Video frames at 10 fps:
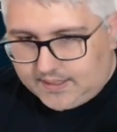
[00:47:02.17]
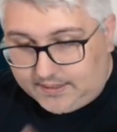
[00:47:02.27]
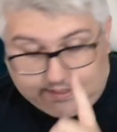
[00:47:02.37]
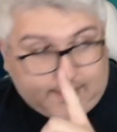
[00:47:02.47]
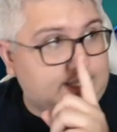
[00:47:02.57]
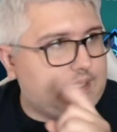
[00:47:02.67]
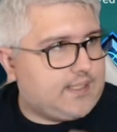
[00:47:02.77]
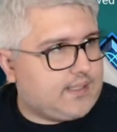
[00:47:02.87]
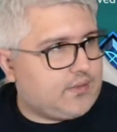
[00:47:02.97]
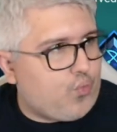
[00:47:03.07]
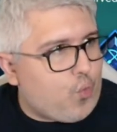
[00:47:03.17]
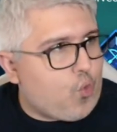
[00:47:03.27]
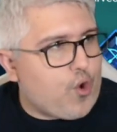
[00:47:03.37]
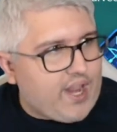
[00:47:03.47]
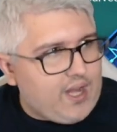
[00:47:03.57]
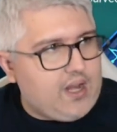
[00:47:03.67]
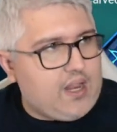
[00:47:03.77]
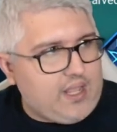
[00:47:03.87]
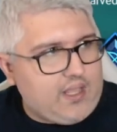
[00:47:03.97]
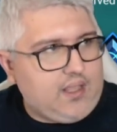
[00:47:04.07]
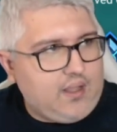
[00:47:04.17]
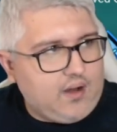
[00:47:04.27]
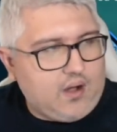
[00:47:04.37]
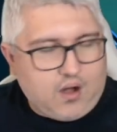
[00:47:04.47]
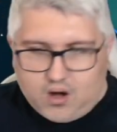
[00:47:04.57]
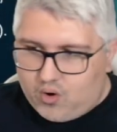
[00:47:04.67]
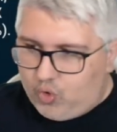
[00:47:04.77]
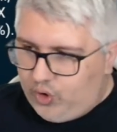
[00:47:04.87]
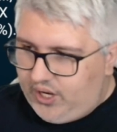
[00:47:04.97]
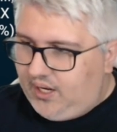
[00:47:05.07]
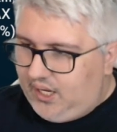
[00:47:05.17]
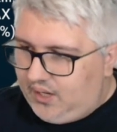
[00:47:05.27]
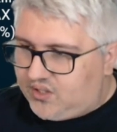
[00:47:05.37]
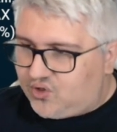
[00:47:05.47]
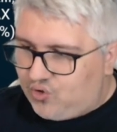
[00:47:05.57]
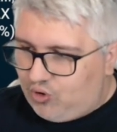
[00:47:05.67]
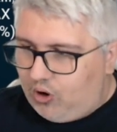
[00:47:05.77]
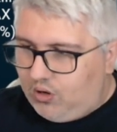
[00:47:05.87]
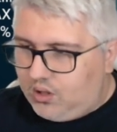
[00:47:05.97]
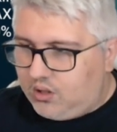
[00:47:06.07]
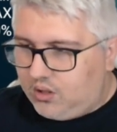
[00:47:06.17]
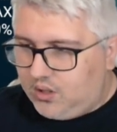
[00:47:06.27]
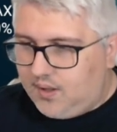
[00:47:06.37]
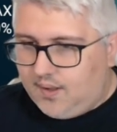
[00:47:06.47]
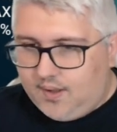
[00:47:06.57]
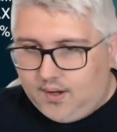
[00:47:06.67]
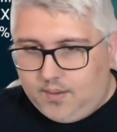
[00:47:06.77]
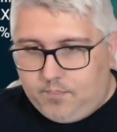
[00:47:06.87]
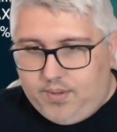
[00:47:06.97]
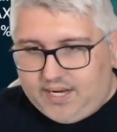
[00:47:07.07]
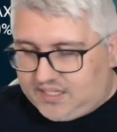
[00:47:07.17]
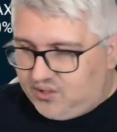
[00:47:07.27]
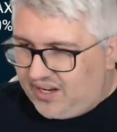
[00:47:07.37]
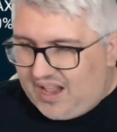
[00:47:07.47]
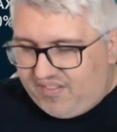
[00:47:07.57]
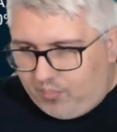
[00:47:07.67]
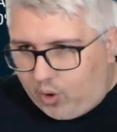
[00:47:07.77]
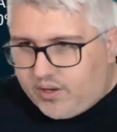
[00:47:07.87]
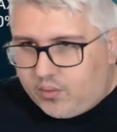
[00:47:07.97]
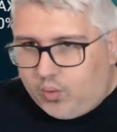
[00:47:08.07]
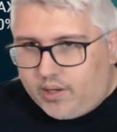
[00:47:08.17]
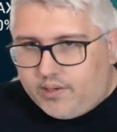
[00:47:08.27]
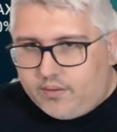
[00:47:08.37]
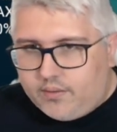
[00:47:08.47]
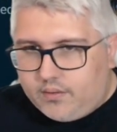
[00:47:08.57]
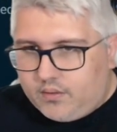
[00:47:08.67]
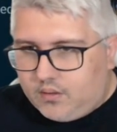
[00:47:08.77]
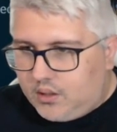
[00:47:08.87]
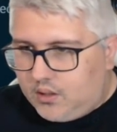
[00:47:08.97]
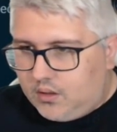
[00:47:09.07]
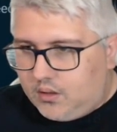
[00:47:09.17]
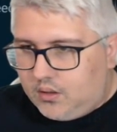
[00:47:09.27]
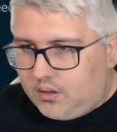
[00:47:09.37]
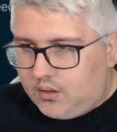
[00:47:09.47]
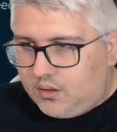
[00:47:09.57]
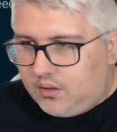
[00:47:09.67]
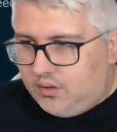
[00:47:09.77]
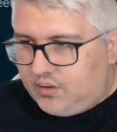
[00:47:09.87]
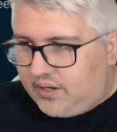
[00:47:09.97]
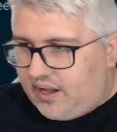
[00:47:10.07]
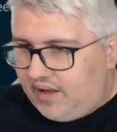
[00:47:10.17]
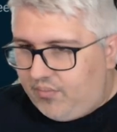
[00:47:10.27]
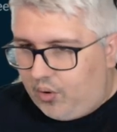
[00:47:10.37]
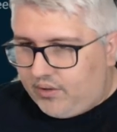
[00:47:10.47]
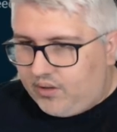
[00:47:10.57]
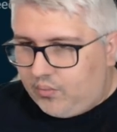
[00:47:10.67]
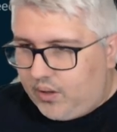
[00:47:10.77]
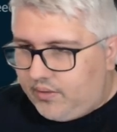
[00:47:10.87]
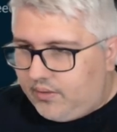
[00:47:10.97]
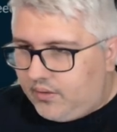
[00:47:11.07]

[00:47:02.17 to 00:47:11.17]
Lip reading: This is really, really strong. Because you can have more than one. You can have more than one.